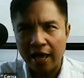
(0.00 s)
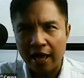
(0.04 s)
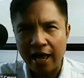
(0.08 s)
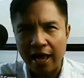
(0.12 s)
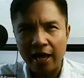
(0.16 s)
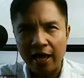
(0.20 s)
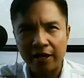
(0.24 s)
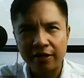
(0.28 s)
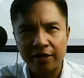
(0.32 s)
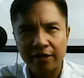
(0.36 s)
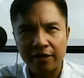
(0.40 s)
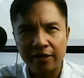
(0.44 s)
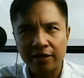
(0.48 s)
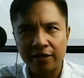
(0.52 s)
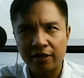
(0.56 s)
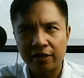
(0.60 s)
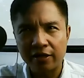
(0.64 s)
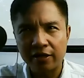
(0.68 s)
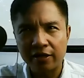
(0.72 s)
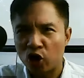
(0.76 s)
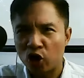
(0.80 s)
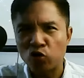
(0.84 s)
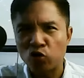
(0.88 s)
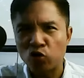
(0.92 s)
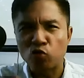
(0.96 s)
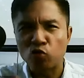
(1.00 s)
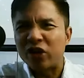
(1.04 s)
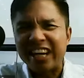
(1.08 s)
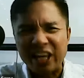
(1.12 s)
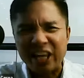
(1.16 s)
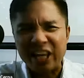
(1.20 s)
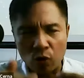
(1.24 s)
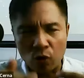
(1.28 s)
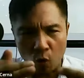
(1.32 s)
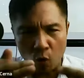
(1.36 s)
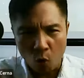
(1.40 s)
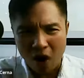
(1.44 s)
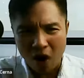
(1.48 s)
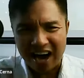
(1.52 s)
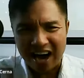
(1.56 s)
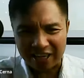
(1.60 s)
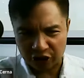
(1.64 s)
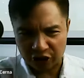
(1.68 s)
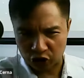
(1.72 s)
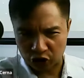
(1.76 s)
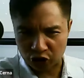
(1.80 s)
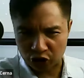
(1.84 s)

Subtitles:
And you don't really want